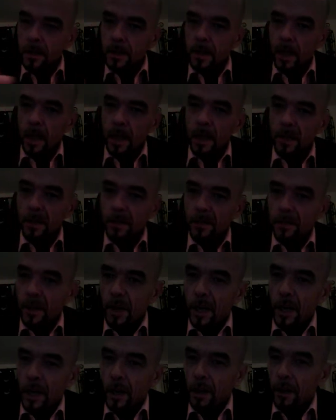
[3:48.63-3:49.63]
kind of
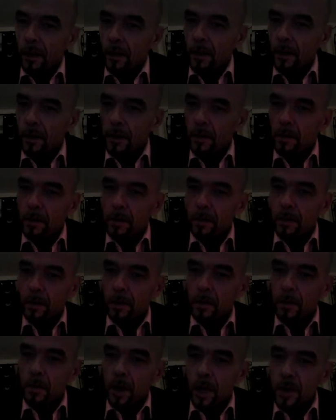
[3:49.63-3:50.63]

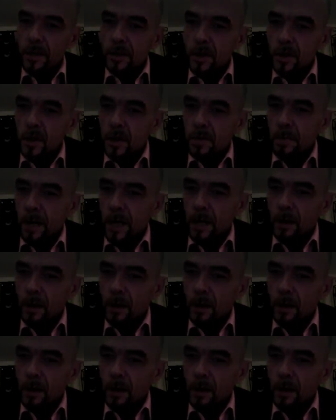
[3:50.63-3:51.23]
iron crossish, biker